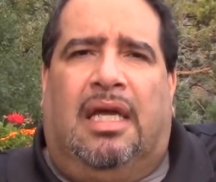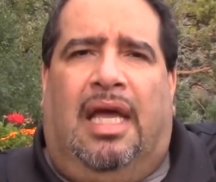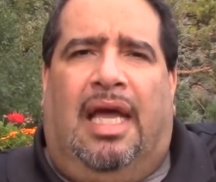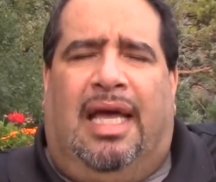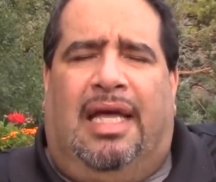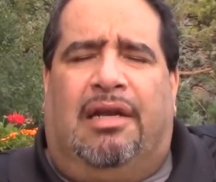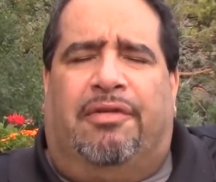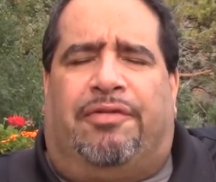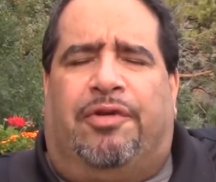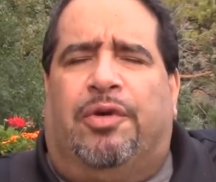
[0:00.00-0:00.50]

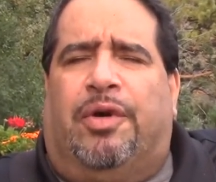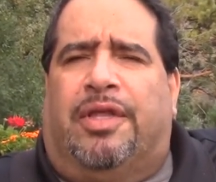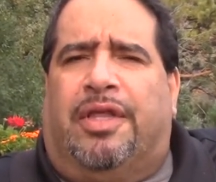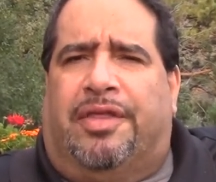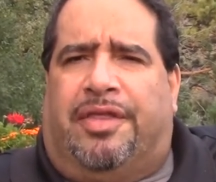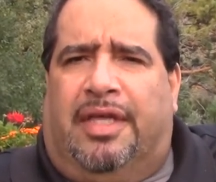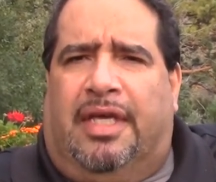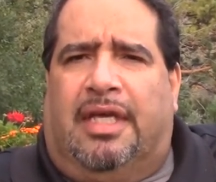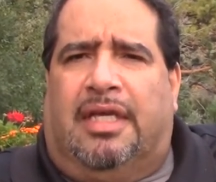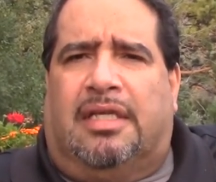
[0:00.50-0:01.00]
and a few other
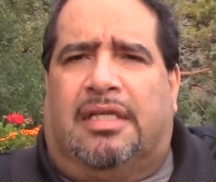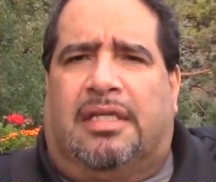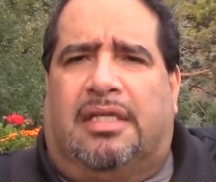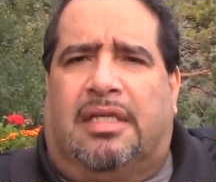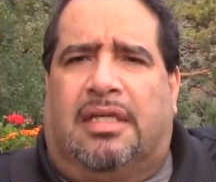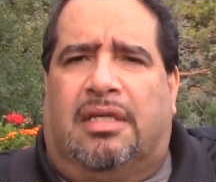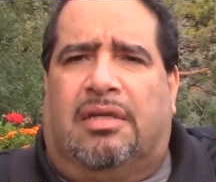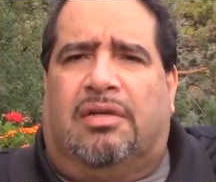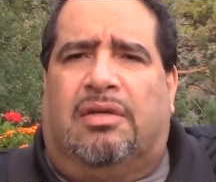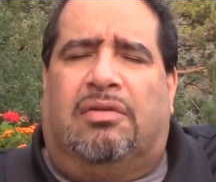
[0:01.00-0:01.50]

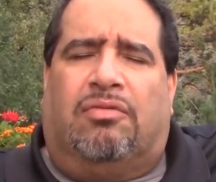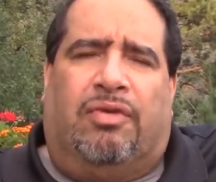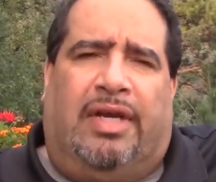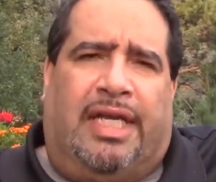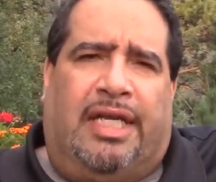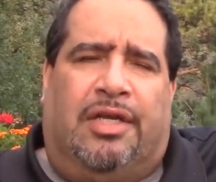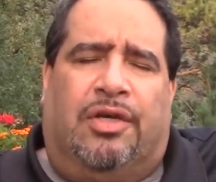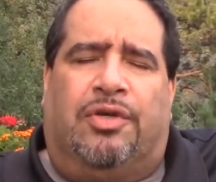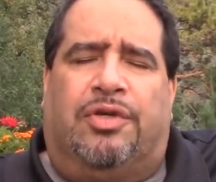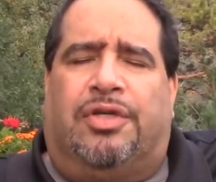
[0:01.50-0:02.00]
things.
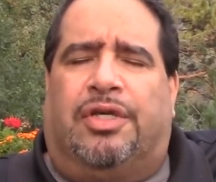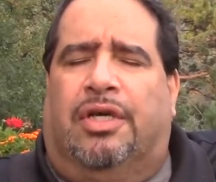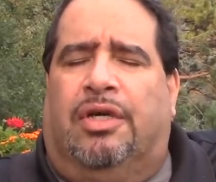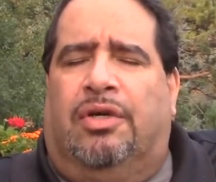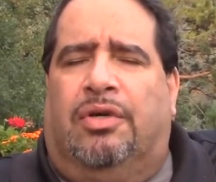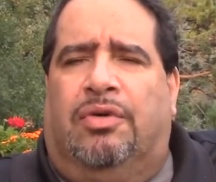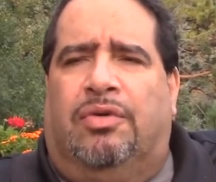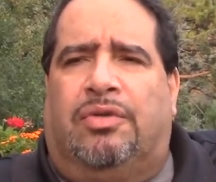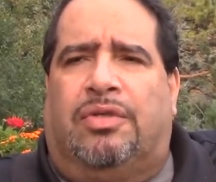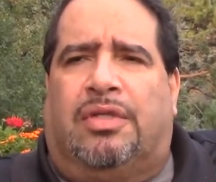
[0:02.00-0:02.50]
Radio
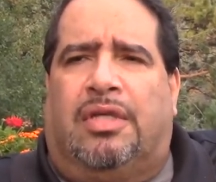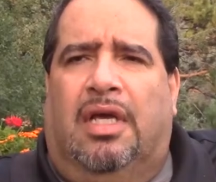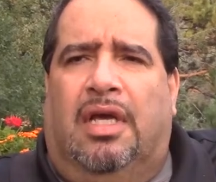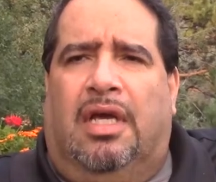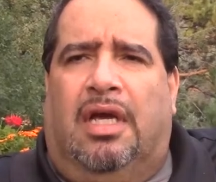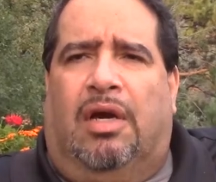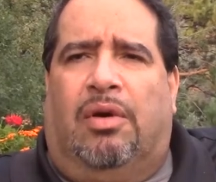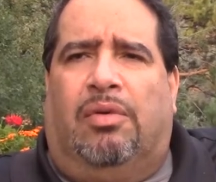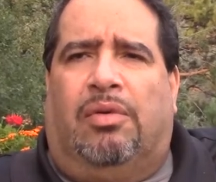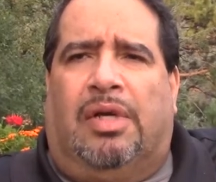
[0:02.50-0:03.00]
shows
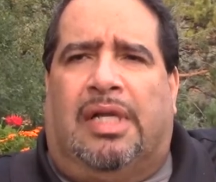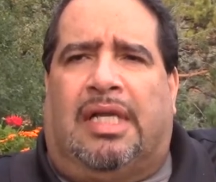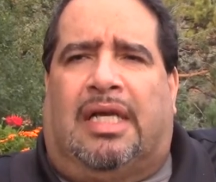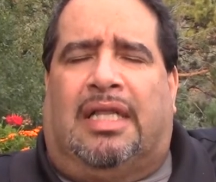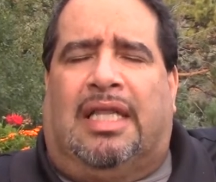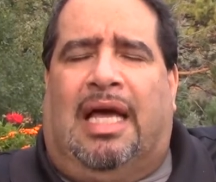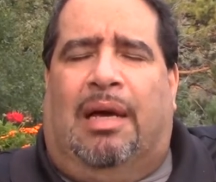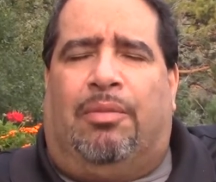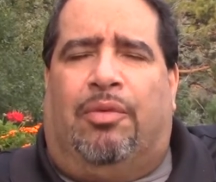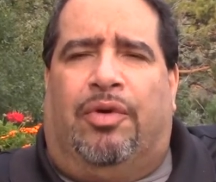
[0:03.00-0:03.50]
in
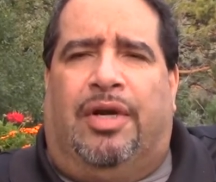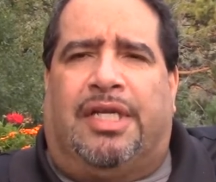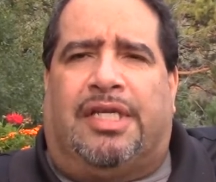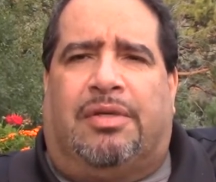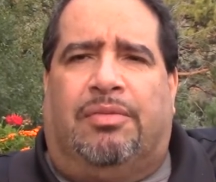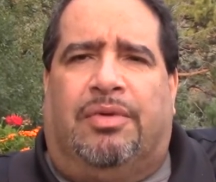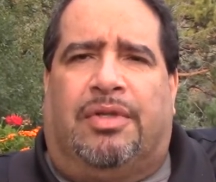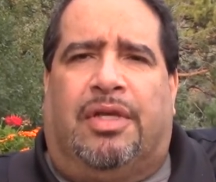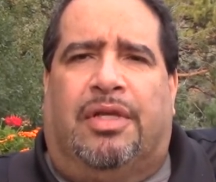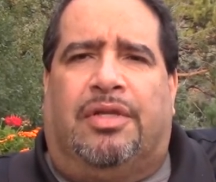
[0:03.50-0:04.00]

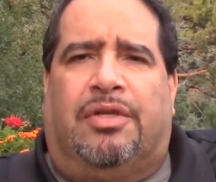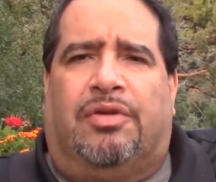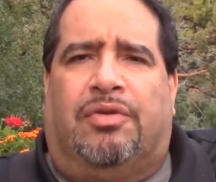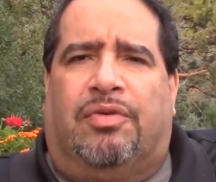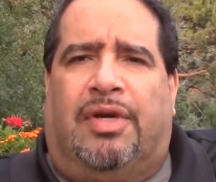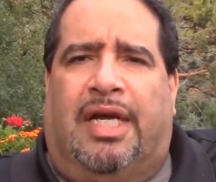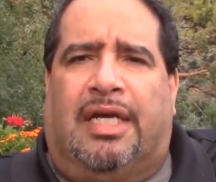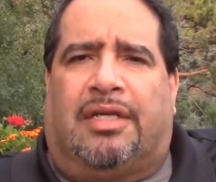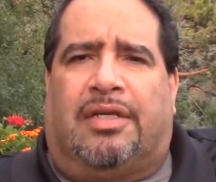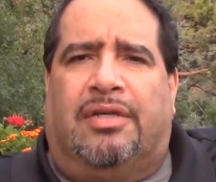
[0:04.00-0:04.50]
collaboration with other
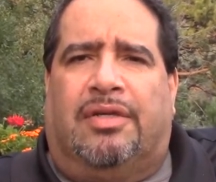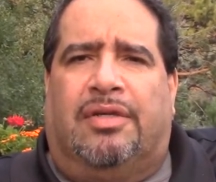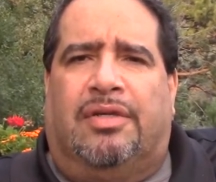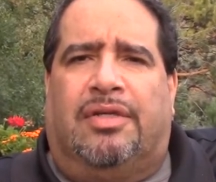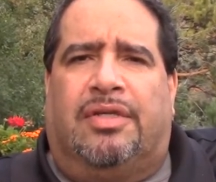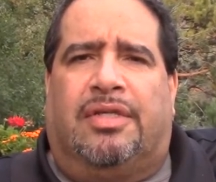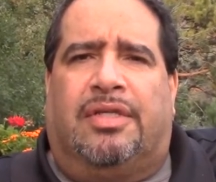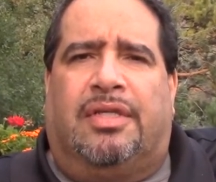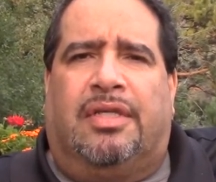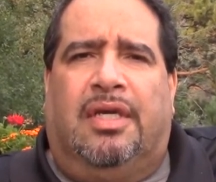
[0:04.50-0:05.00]

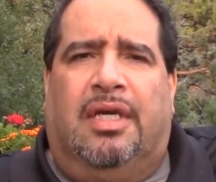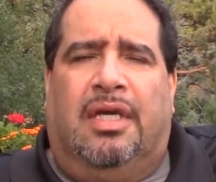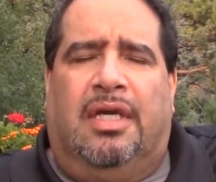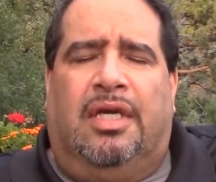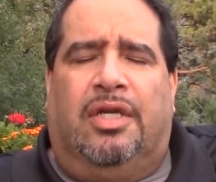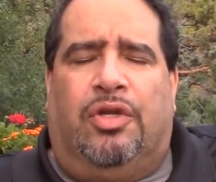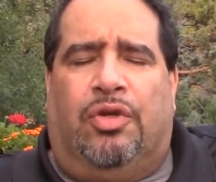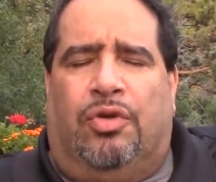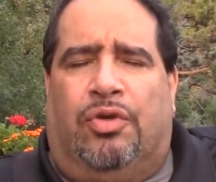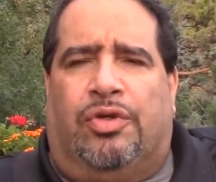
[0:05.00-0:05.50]
directors,
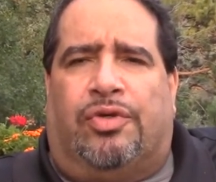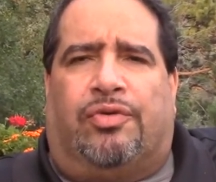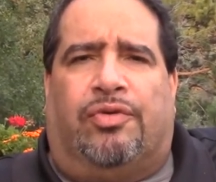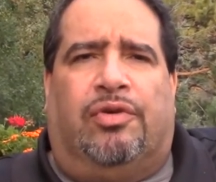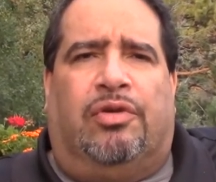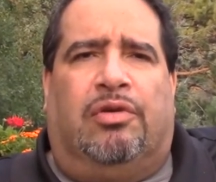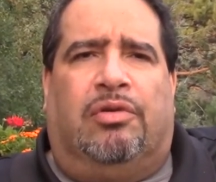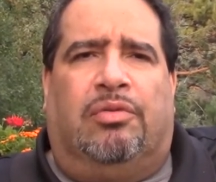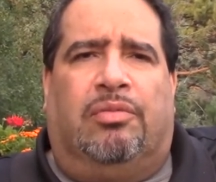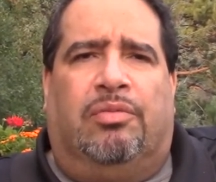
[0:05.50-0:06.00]

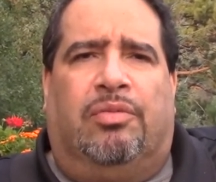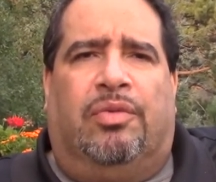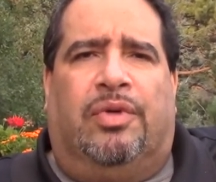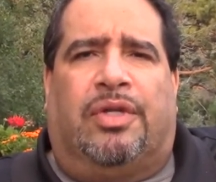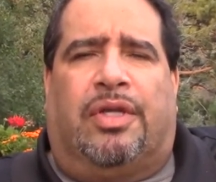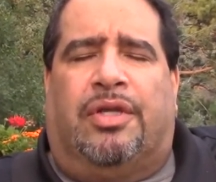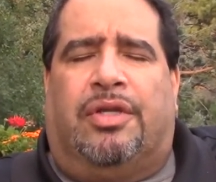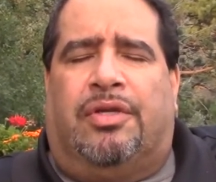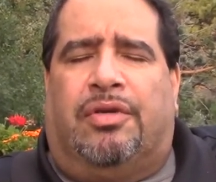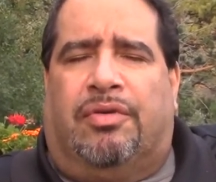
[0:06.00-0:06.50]
newsroom
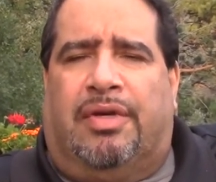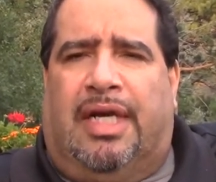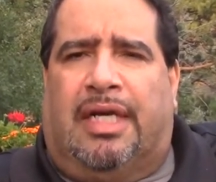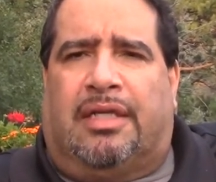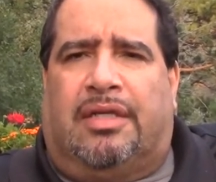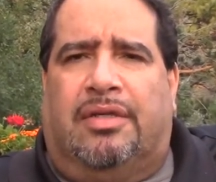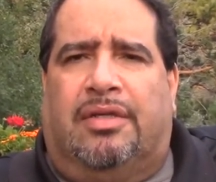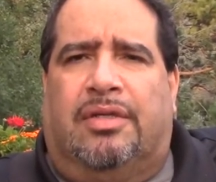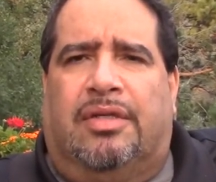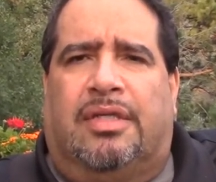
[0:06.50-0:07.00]
with other
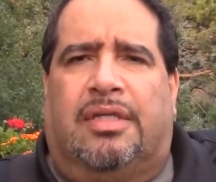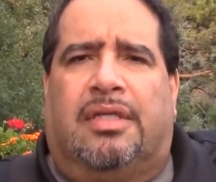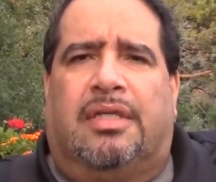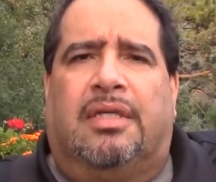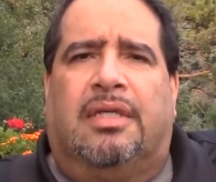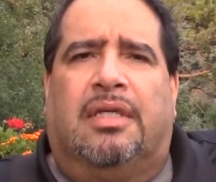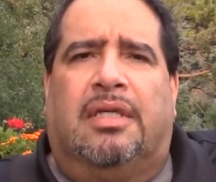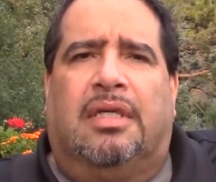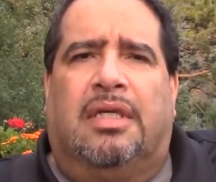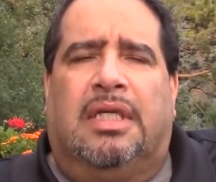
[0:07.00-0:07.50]

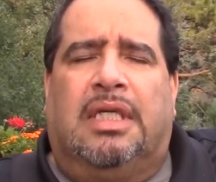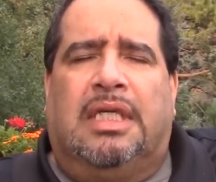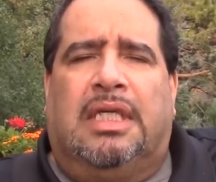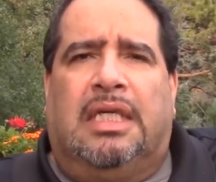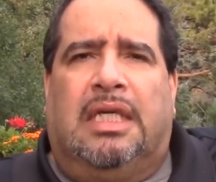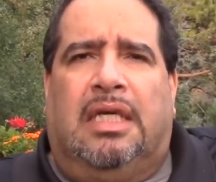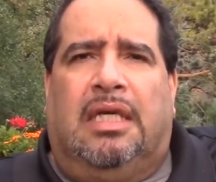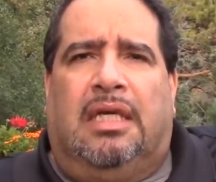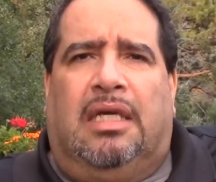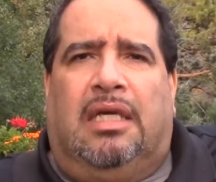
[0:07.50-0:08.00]
directors.
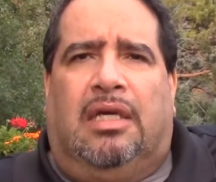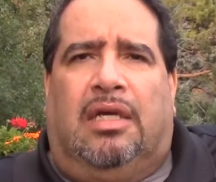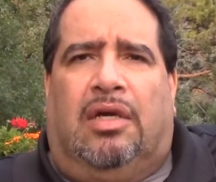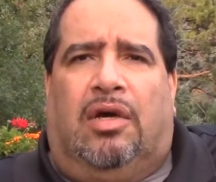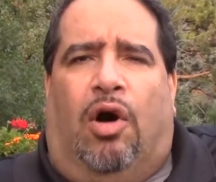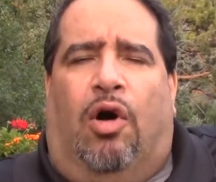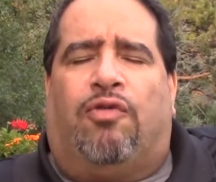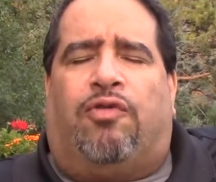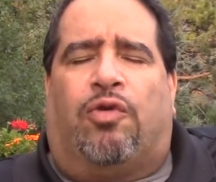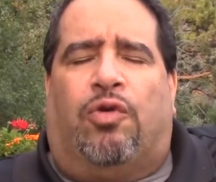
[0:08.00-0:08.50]

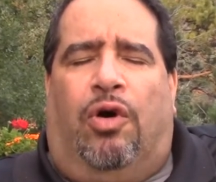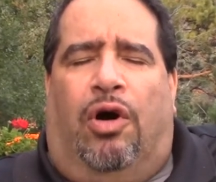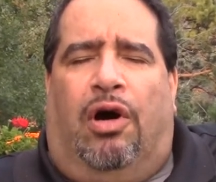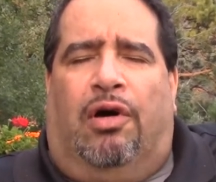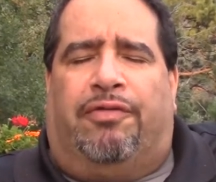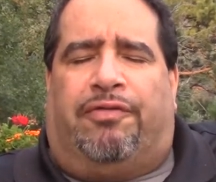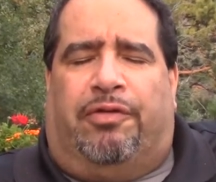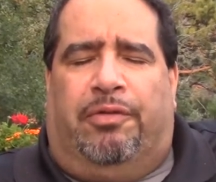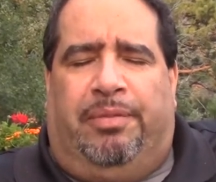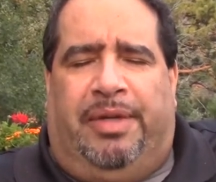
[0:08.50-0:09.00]

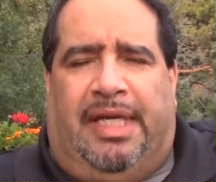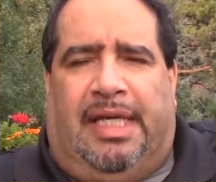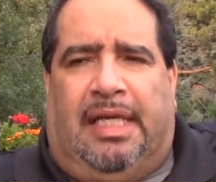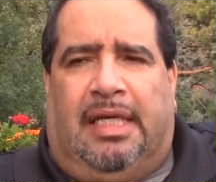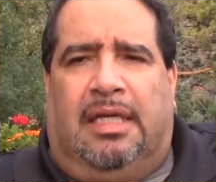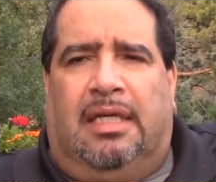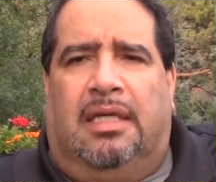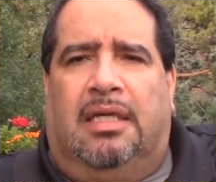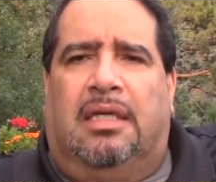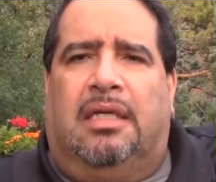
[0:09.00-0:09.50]
Overall, for
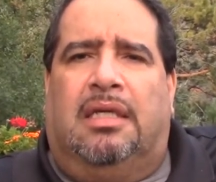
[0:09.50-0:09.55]
me,